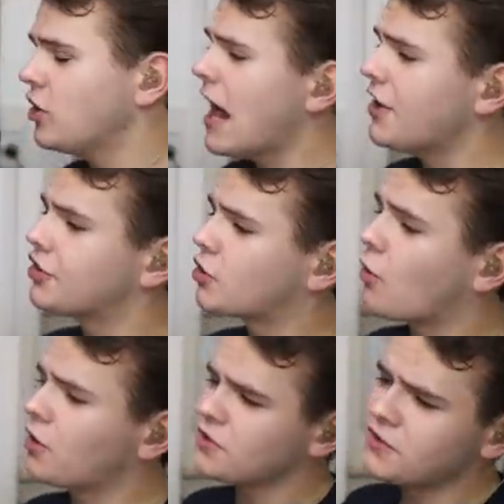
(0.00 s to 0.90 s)
yes,
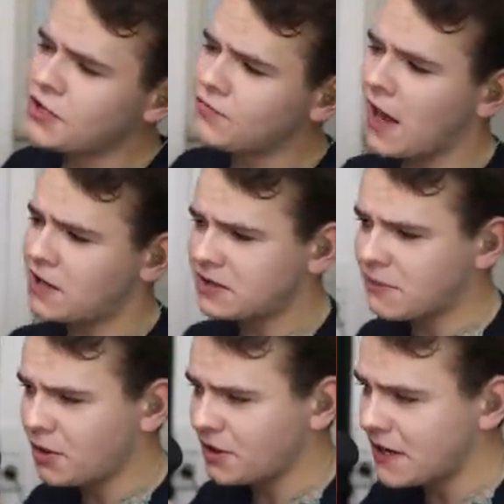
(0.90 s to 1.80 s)
according to this flight
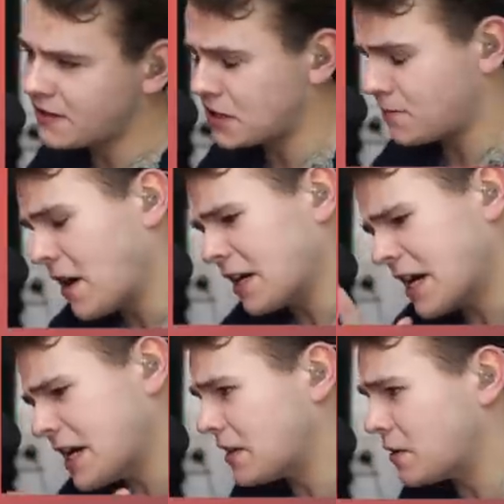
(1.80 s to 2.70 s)
simulator, at least it's very
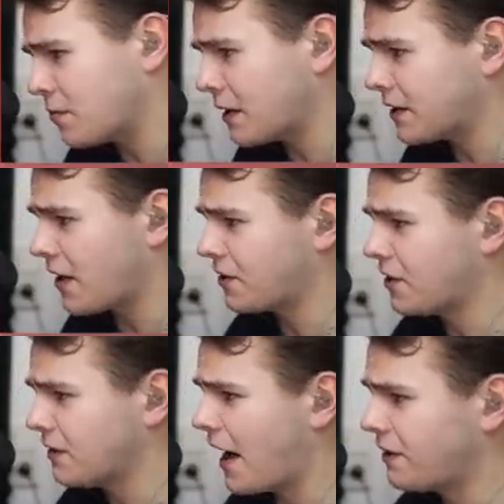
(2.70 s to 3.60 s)
easy to bring down an
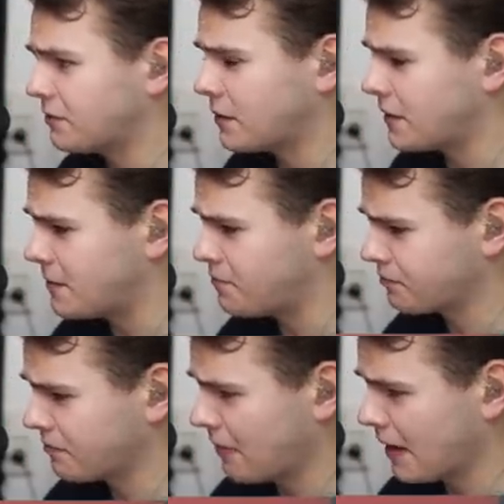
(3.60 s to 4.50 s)
airliner with
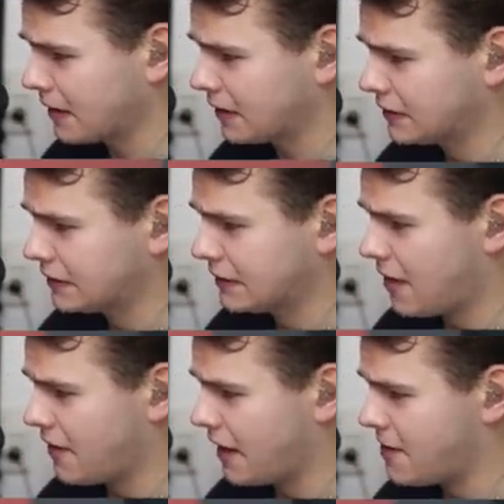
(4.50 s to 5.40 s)

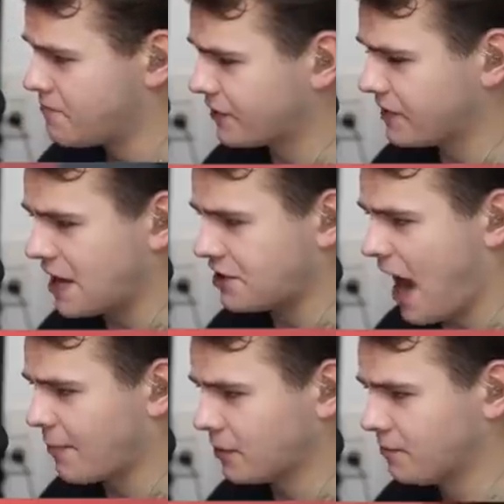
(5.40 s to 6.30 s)
a
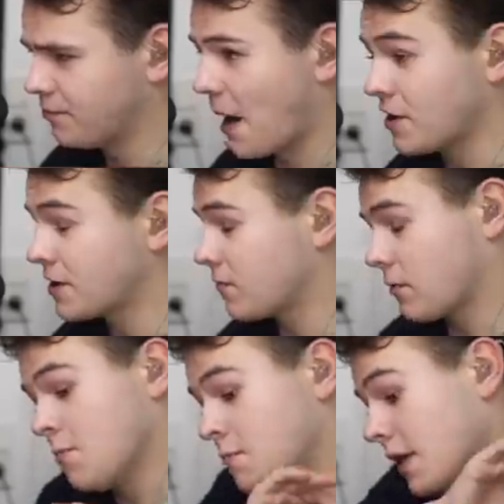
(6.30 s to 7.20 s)
sledgehammer by just
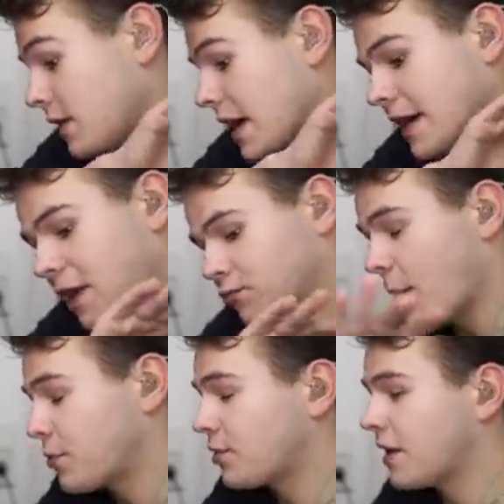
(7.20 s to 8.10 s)
completely, again,
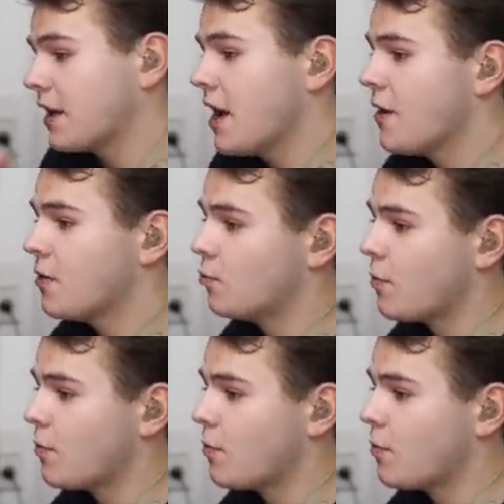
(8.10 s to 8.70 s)
rupturing the